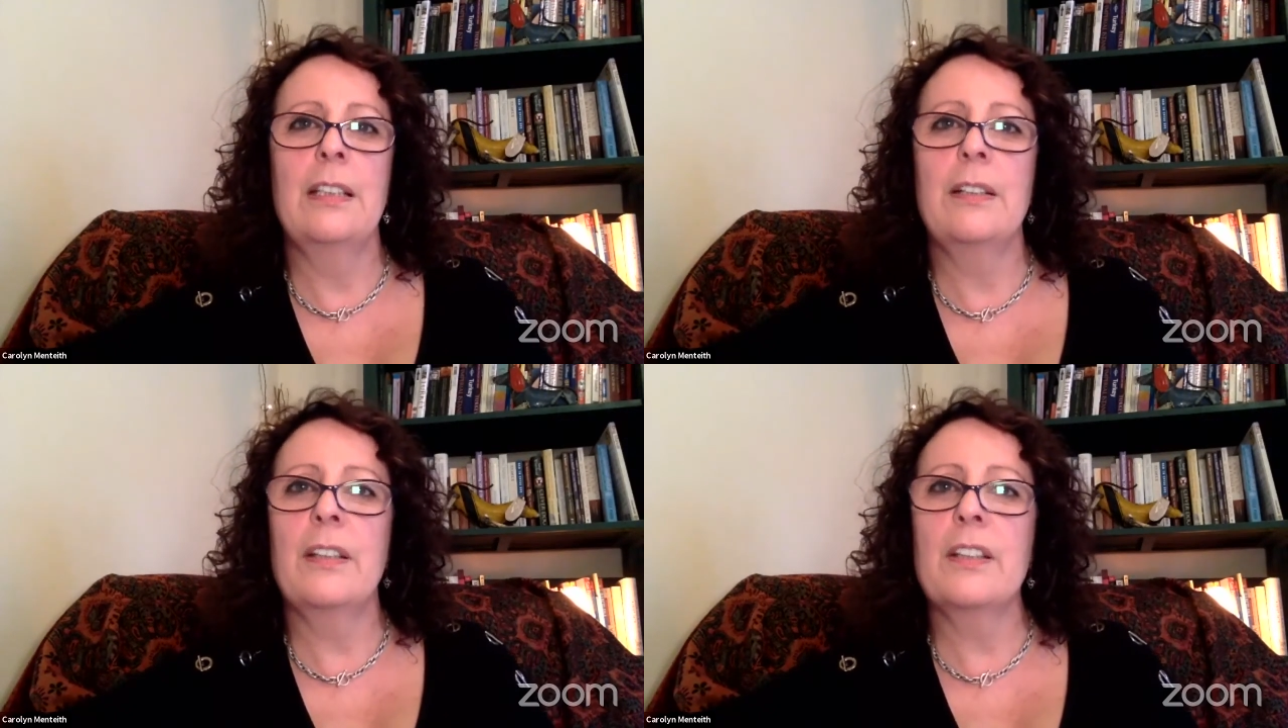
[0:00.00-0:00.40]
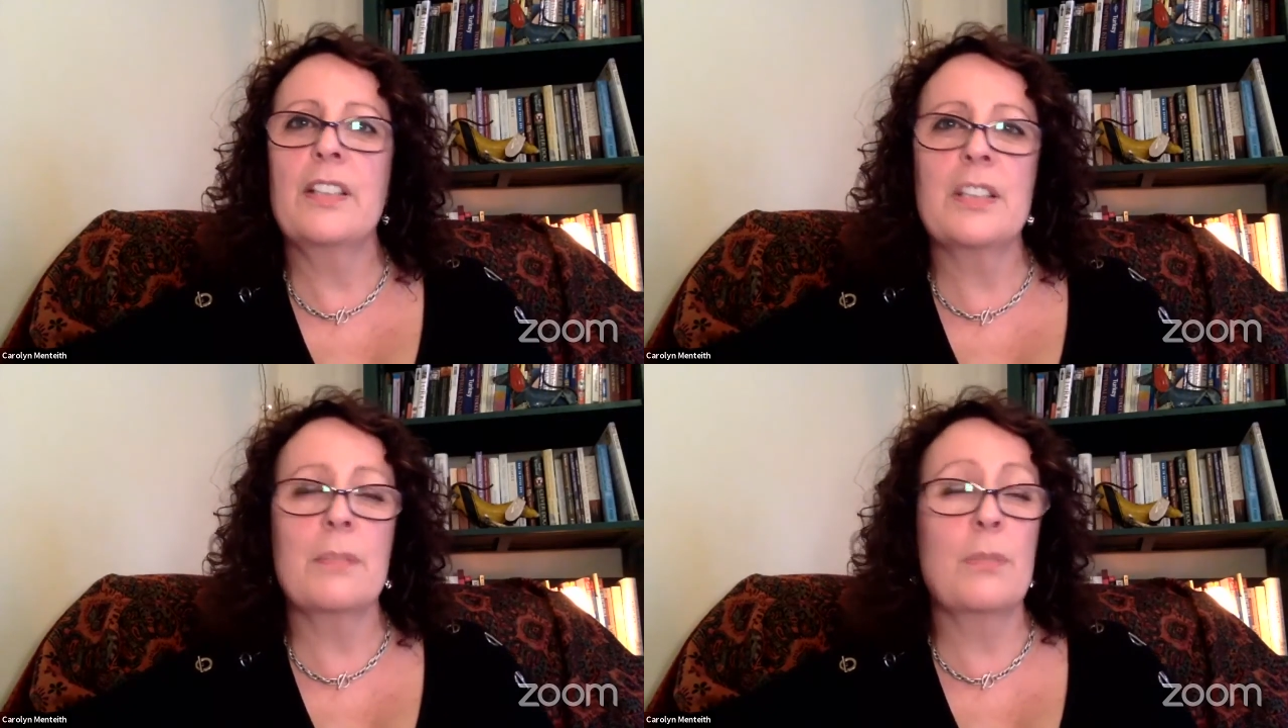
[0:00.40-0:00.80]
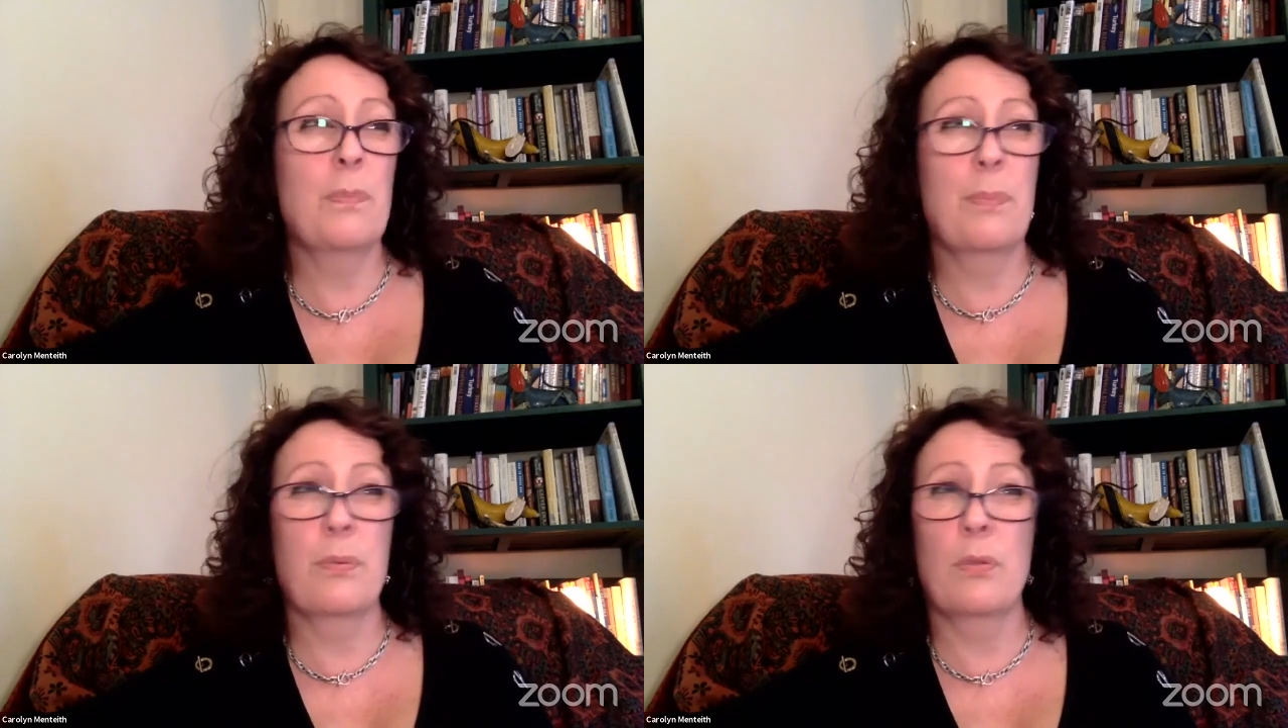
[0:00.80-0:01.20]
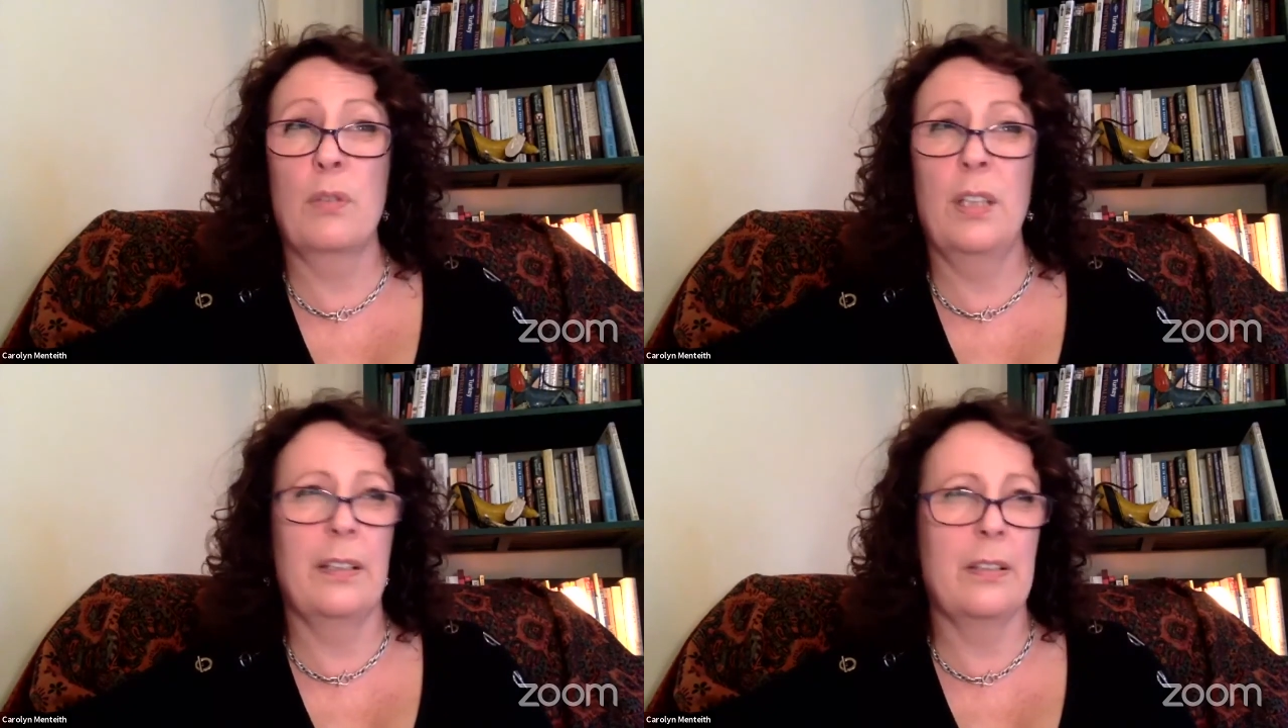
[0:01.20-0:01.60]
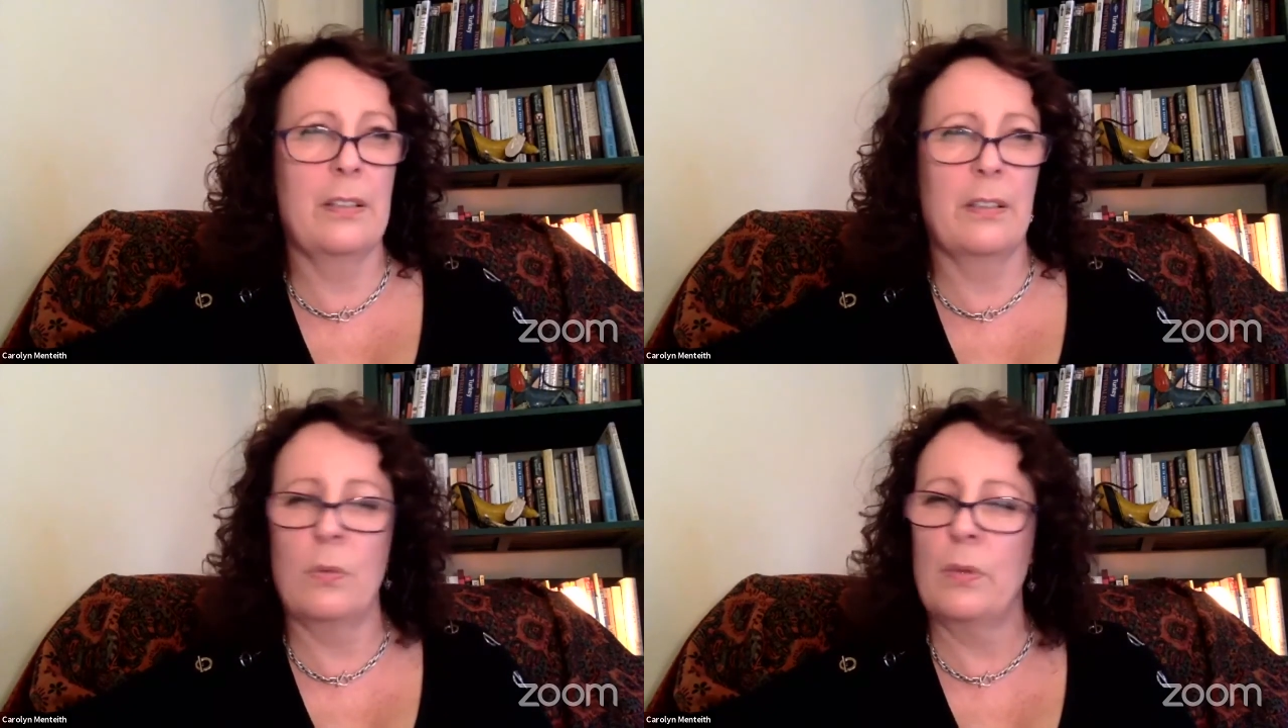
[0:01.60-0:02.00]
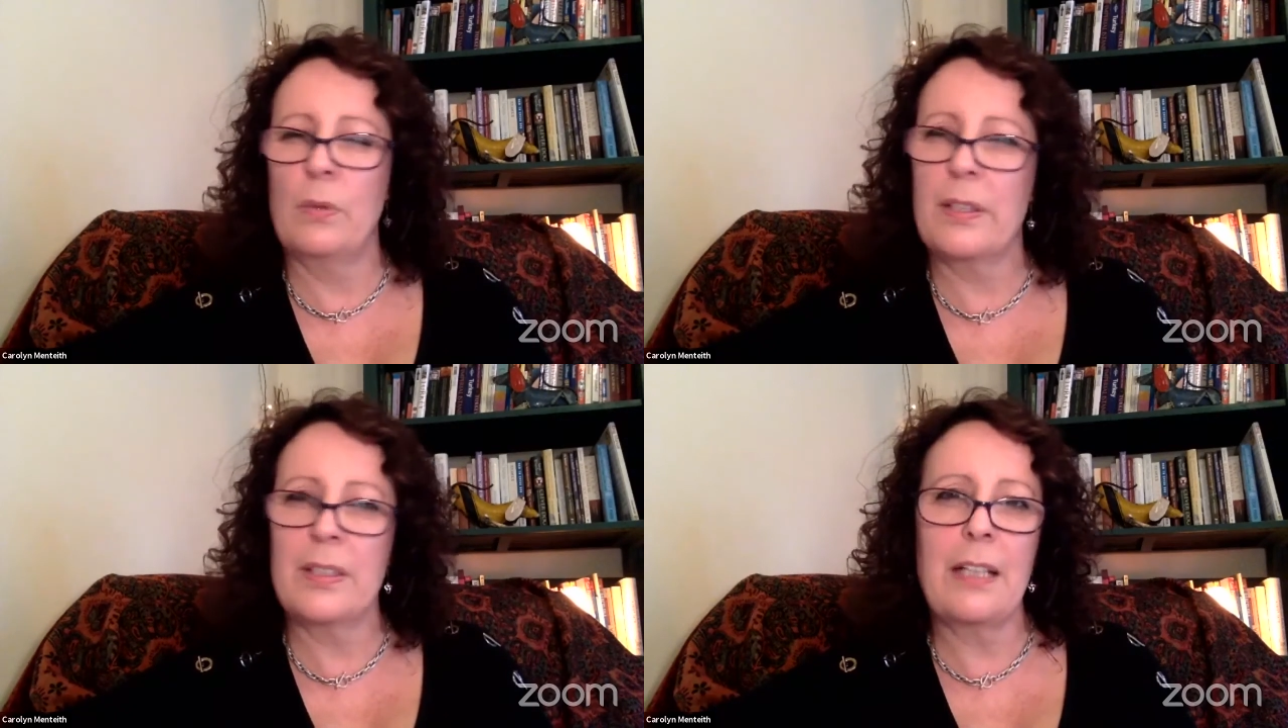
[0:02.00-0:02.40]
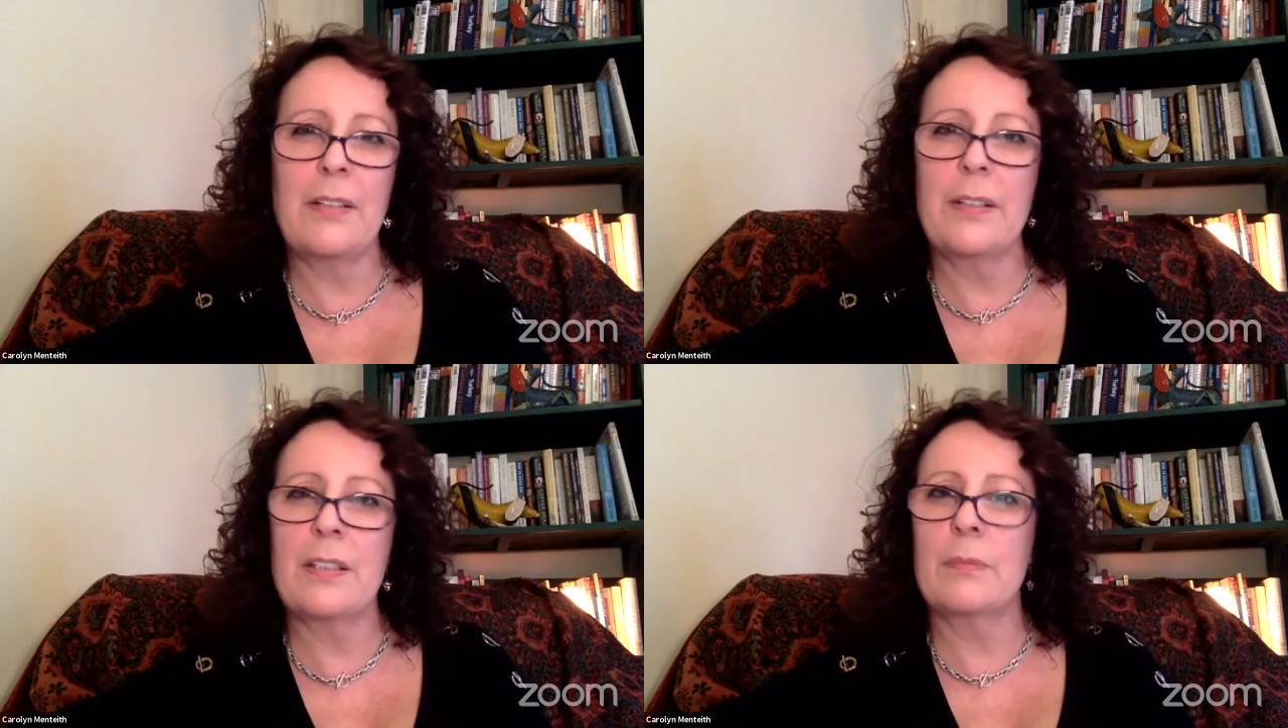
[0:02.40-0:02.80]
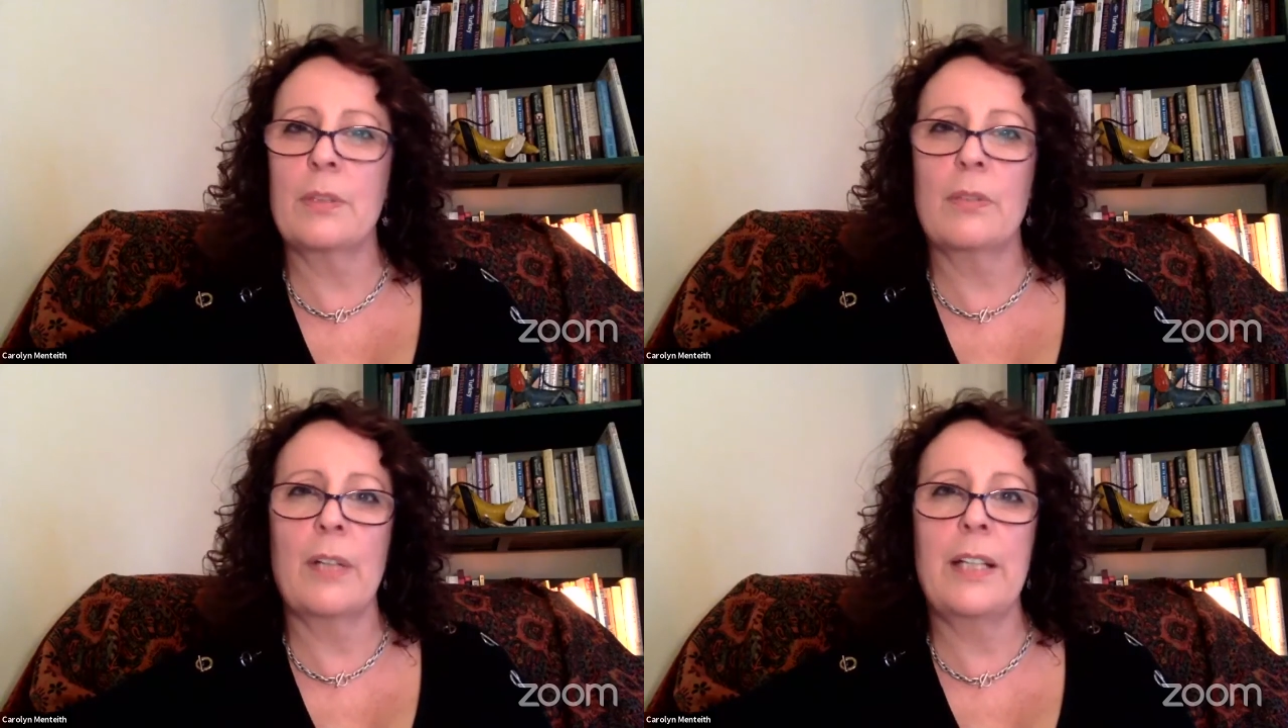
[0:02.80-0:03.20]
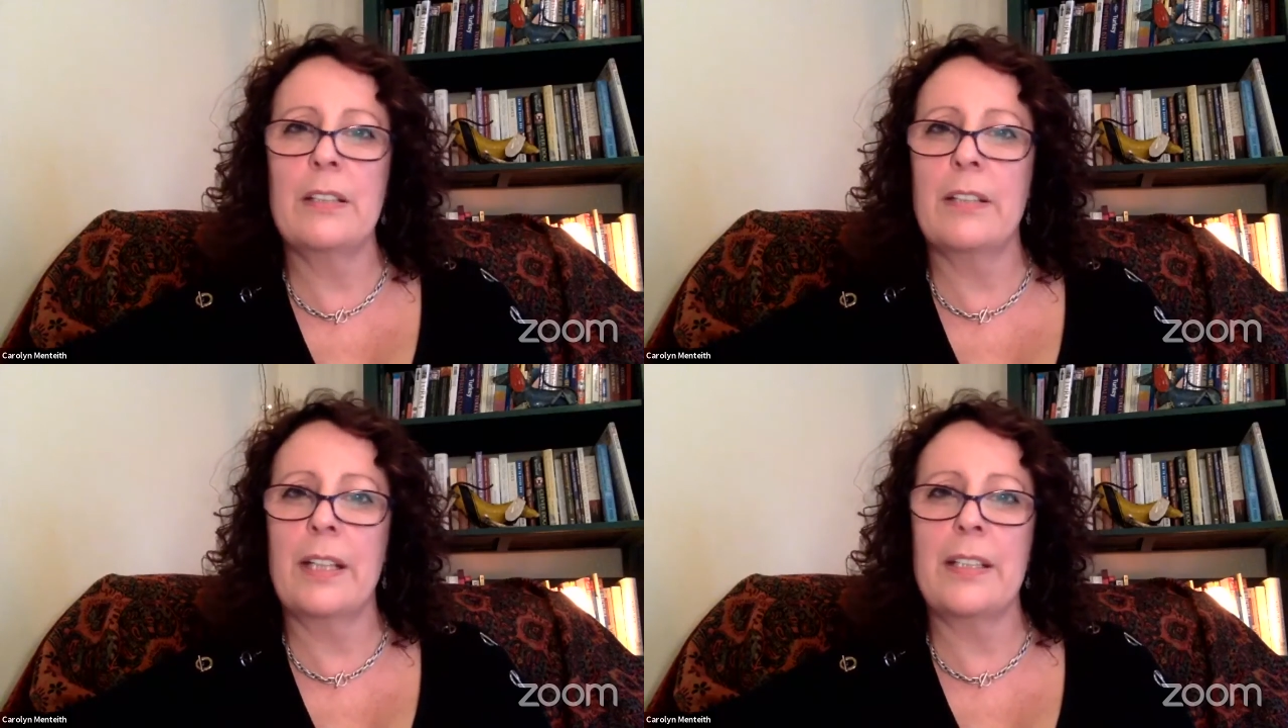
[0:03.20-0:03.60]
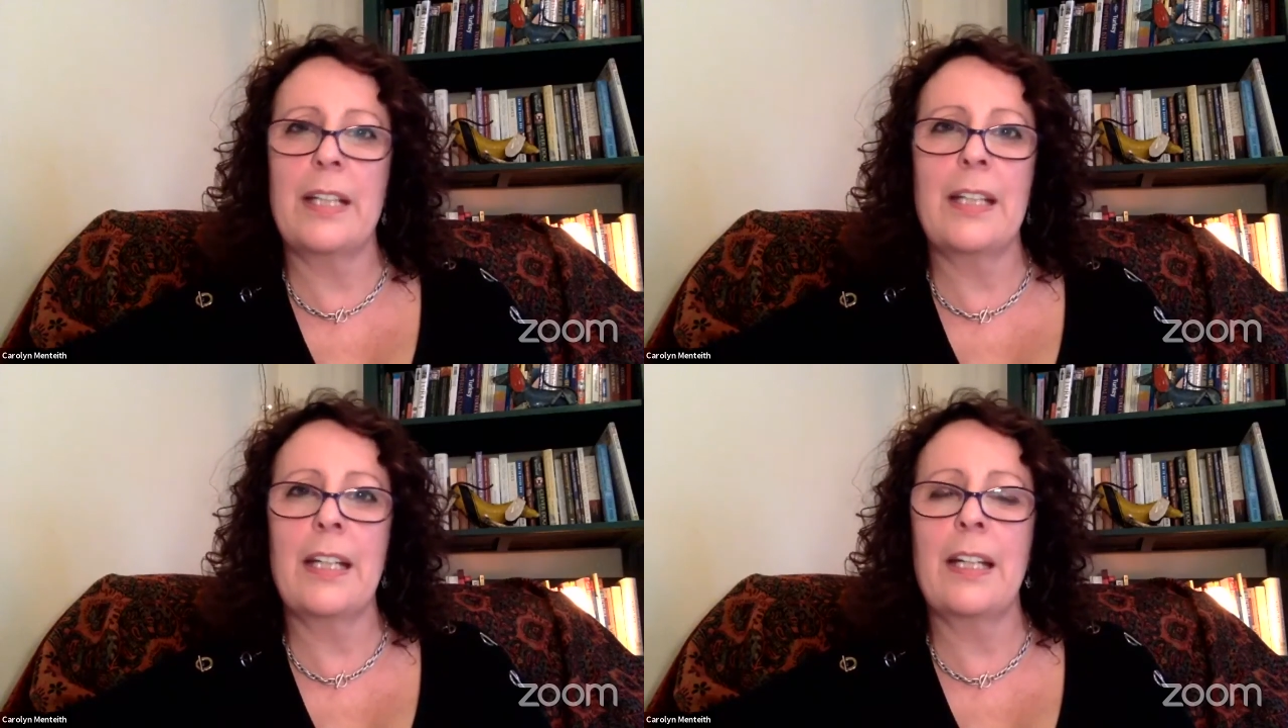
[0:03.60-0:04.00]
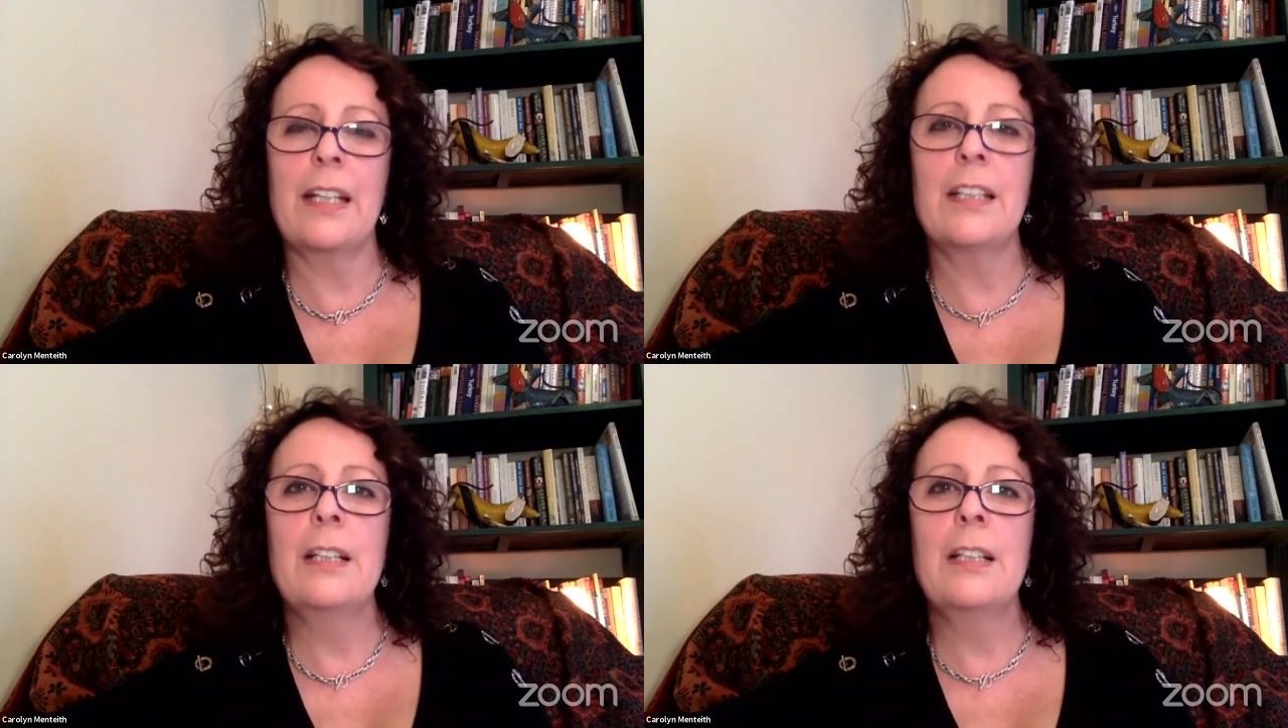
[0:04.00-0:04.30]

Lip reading: There's some brilliant dog walkers now. There's some great doggy daycare.